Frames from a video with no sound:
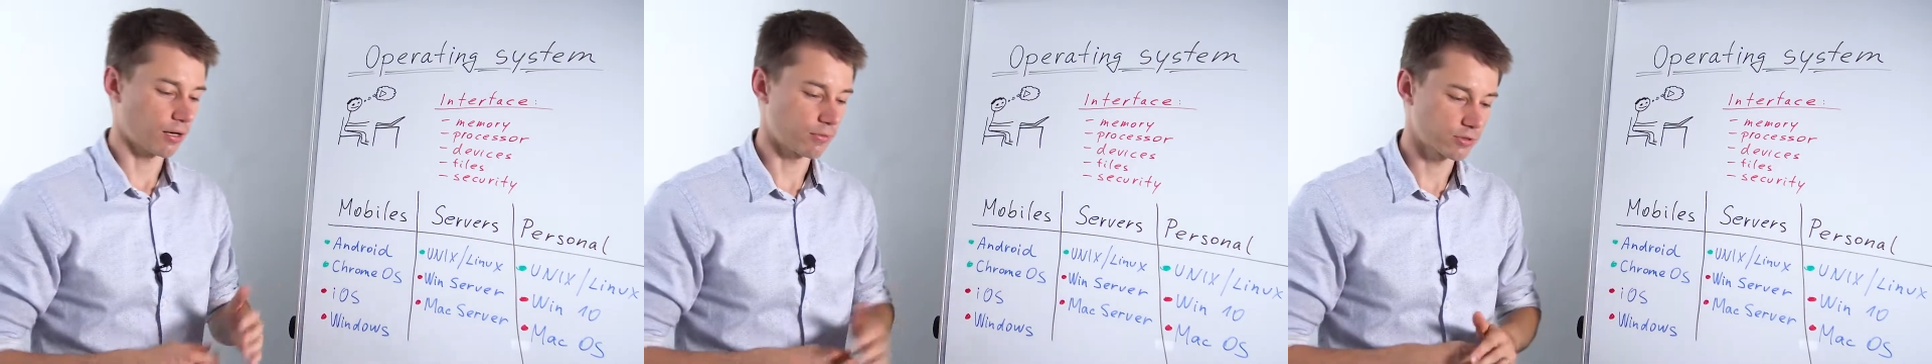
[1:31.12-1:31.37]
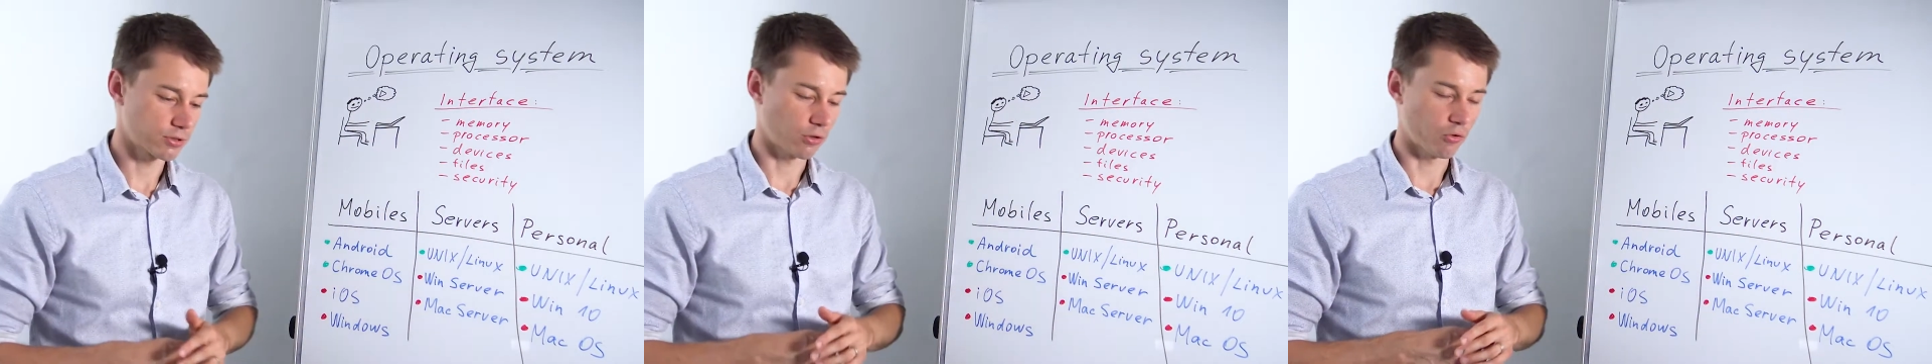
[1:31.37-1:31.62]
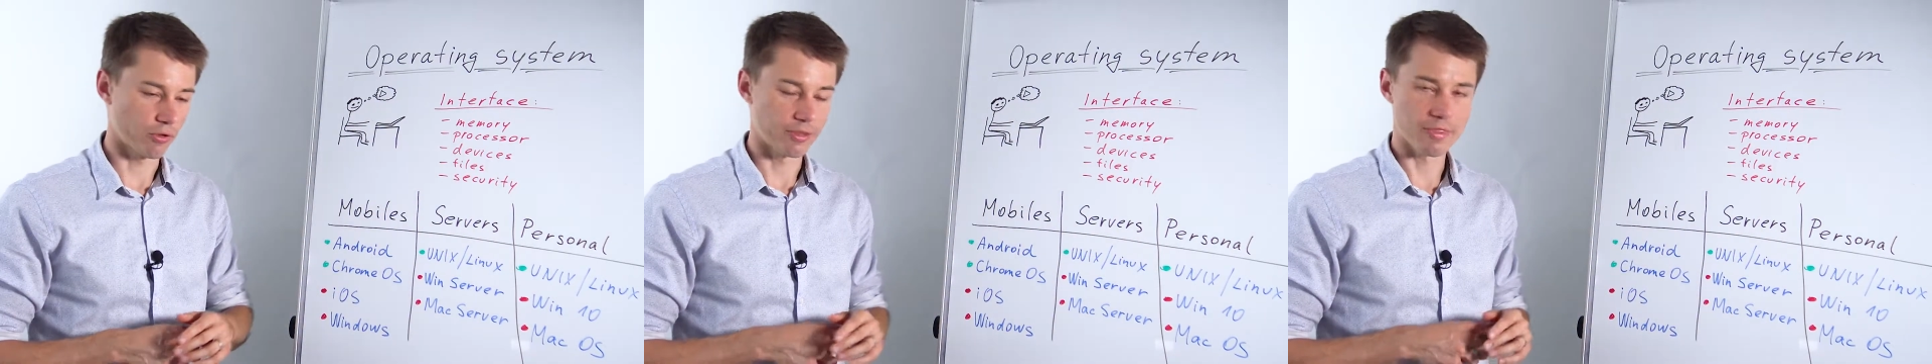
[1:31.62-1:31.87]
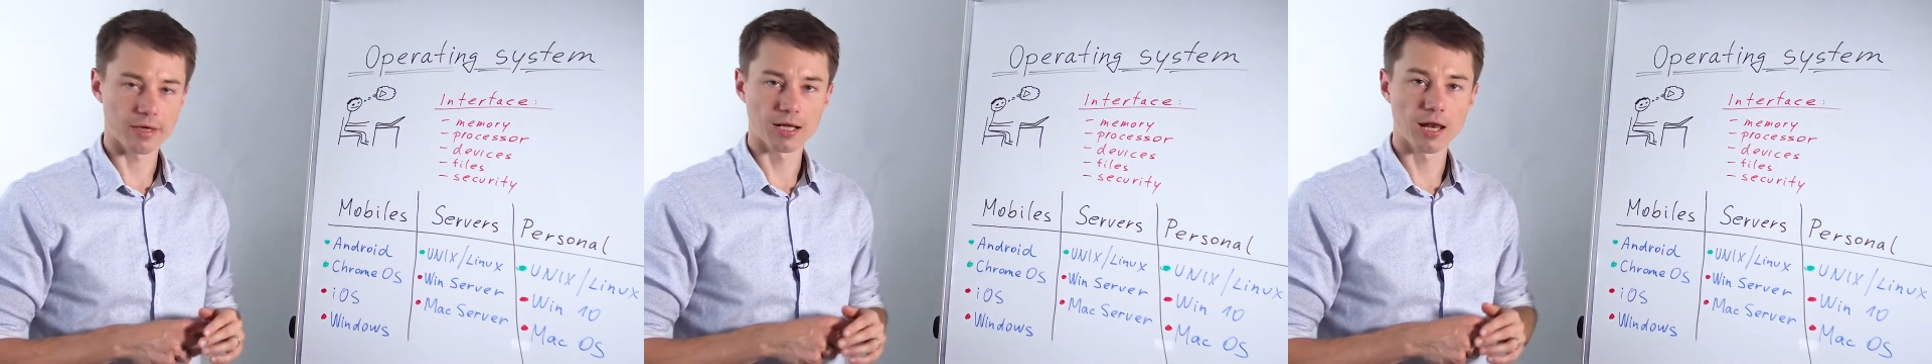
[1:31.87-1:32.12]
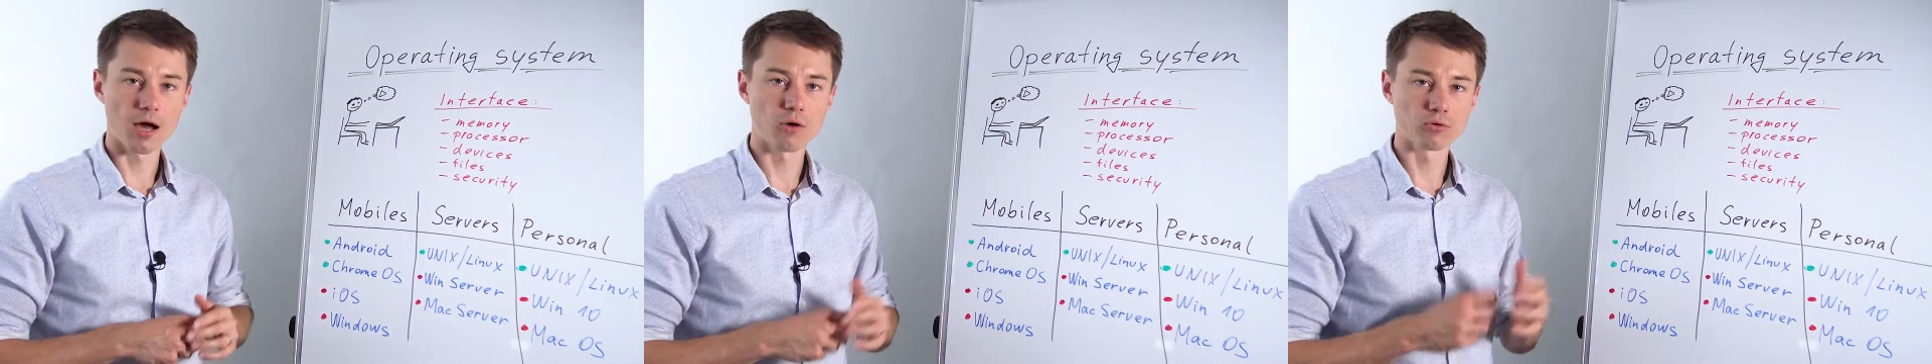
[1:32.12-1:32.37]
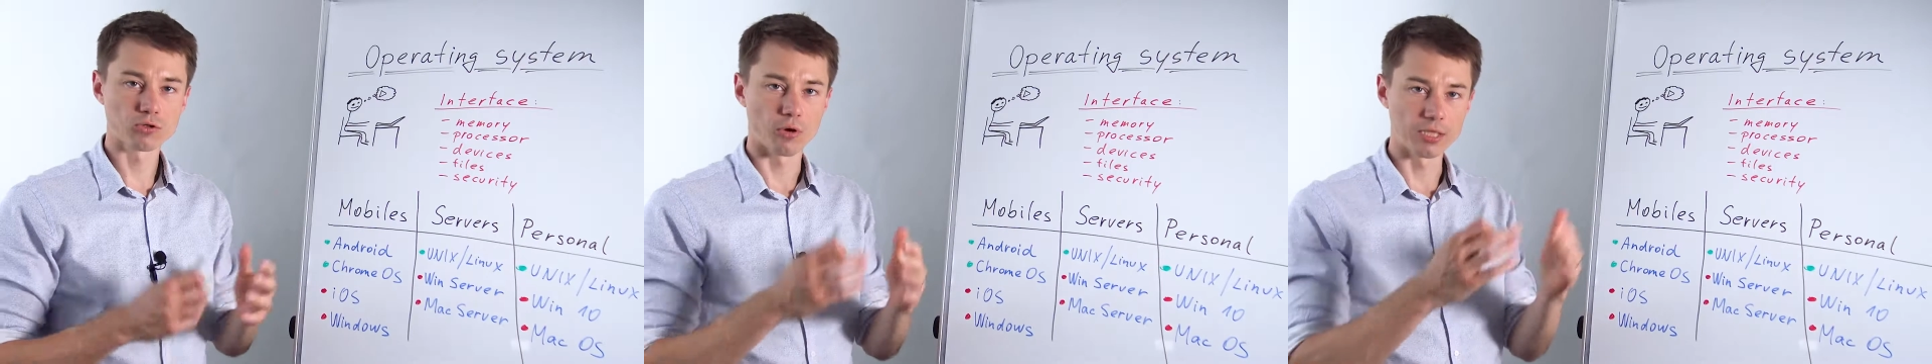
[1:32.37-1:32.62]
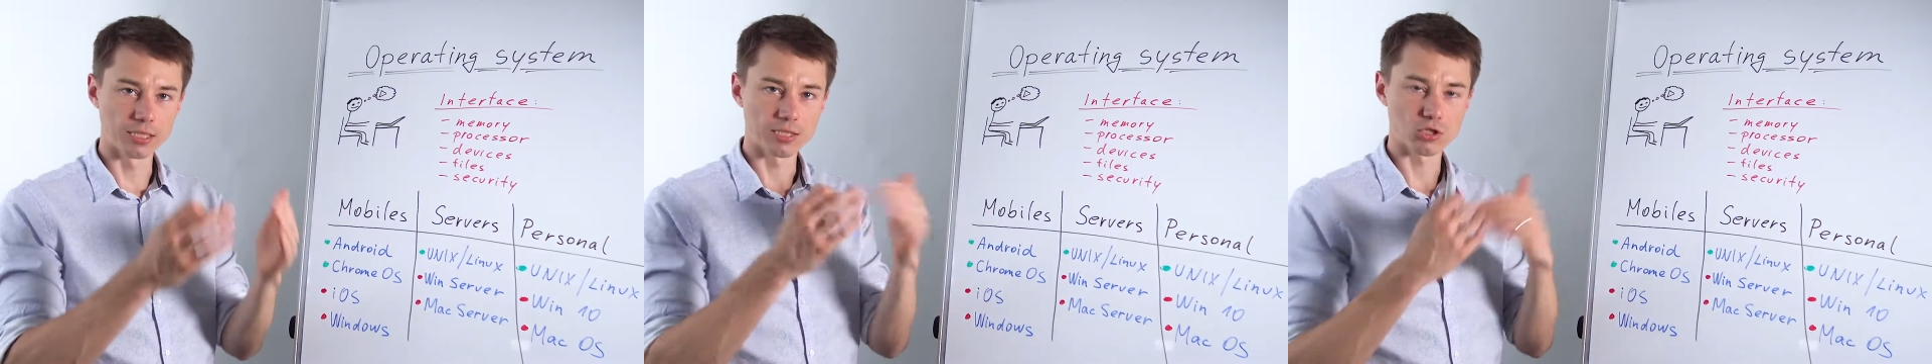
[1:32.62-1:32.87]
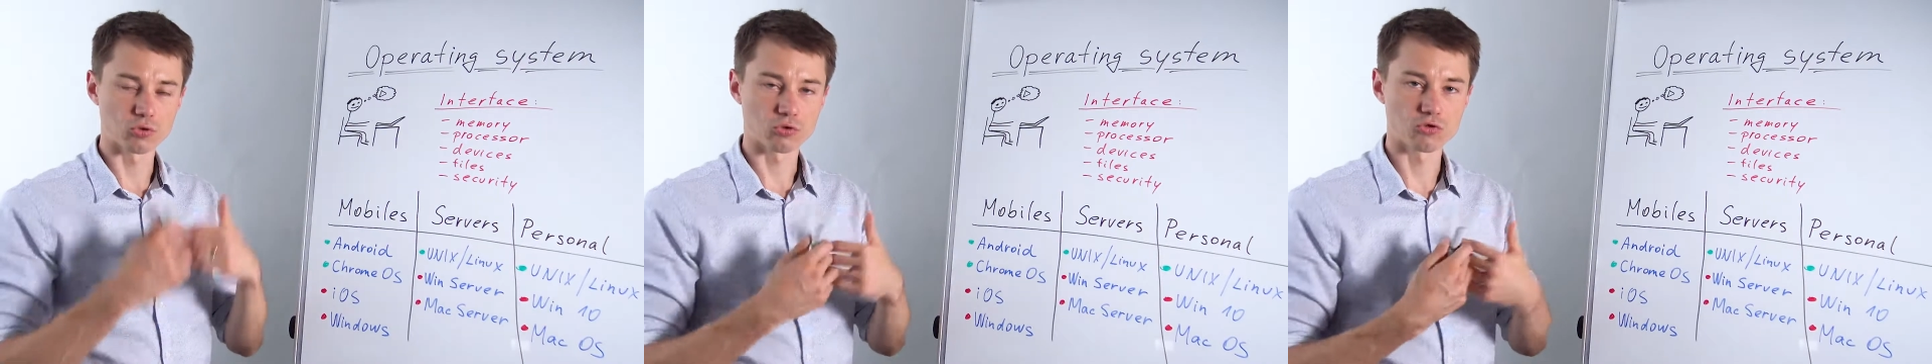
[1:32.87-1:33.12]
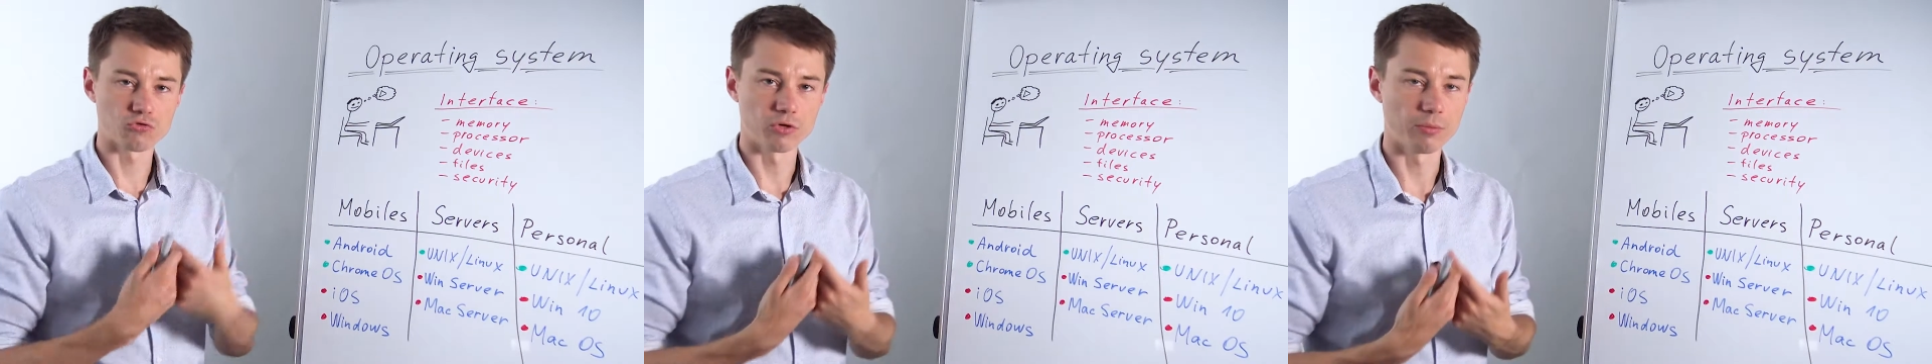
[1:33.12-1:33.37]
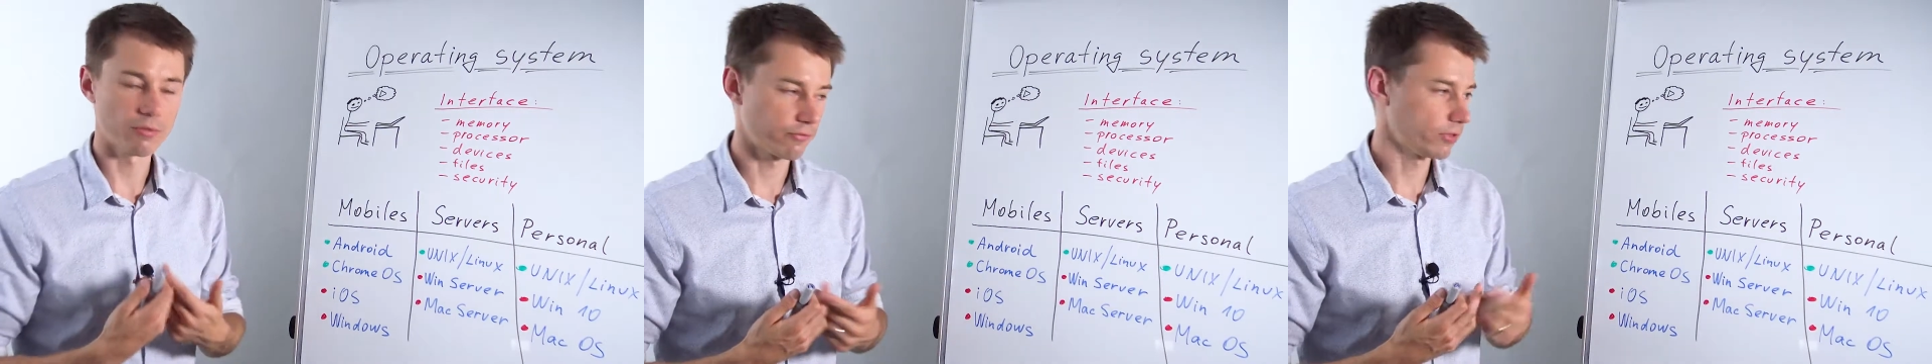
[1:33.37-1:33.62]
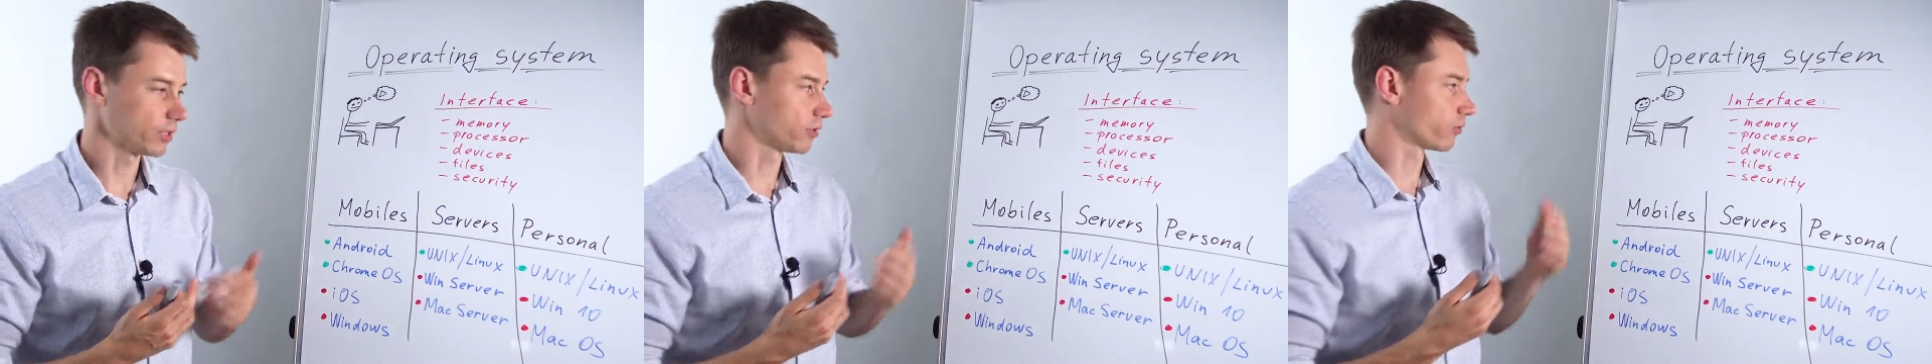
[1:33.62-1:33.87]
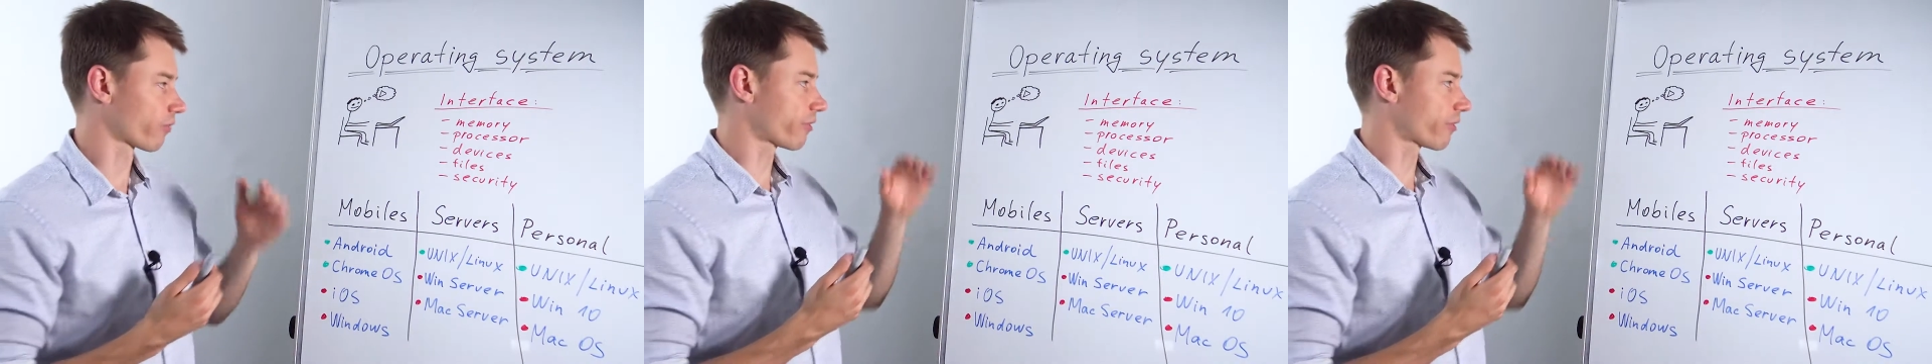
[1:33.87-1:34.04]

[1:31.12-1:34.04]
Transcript: so in the cloud, so he needs to stream the video.